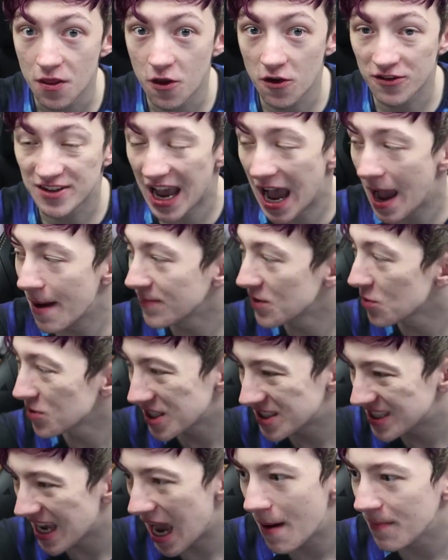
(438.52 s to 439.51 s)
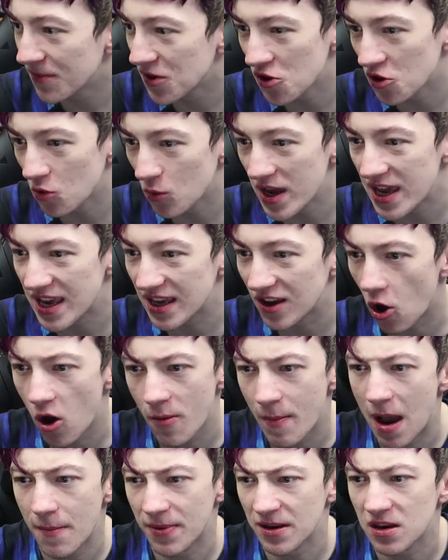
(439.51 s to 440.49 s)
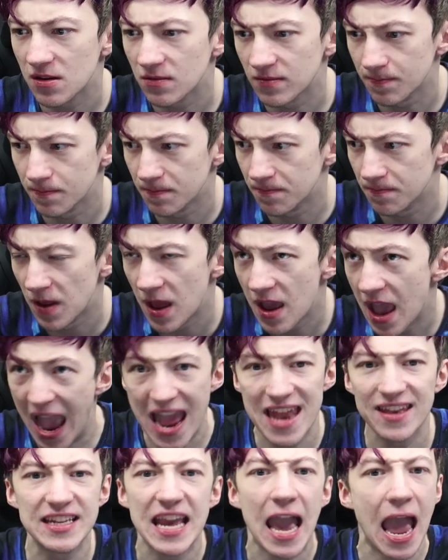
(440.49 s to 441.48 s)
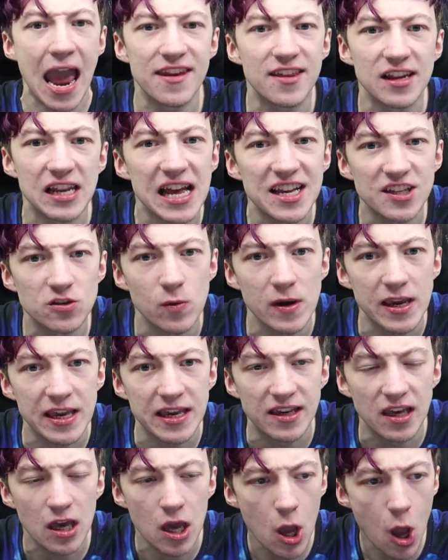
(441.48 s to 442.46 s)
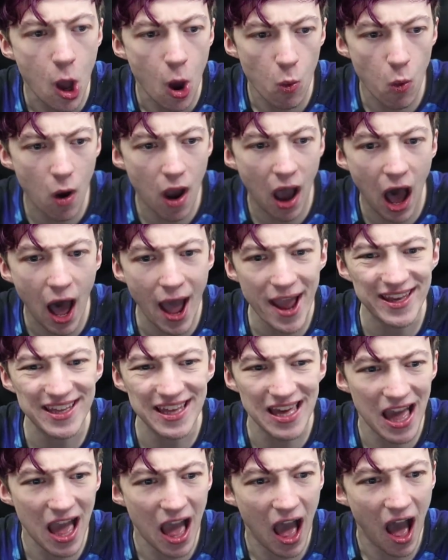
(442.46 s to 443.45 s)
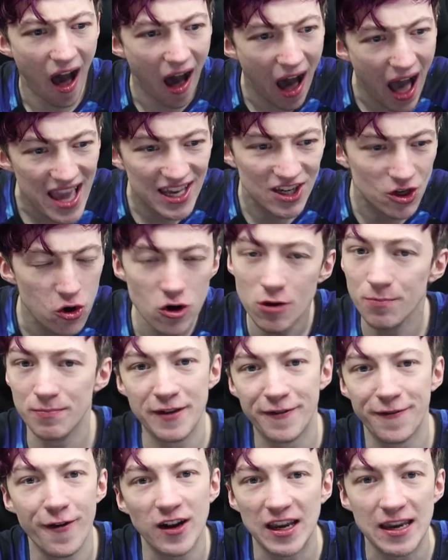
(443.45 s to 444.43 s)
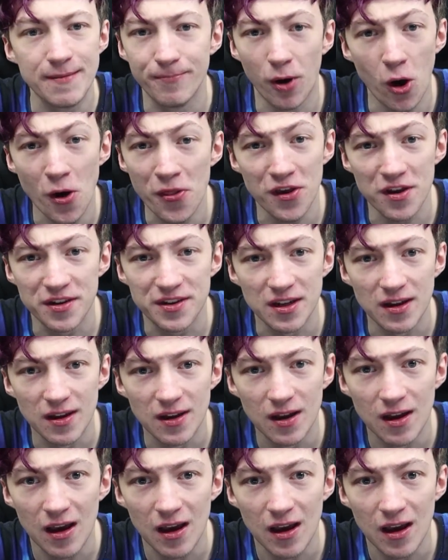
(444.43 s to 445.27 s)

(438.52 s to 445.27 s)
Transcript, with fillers: There time there was a time the other week, or it might have been and yet yeah, end of last week, where I I couldn't be fucking bothered.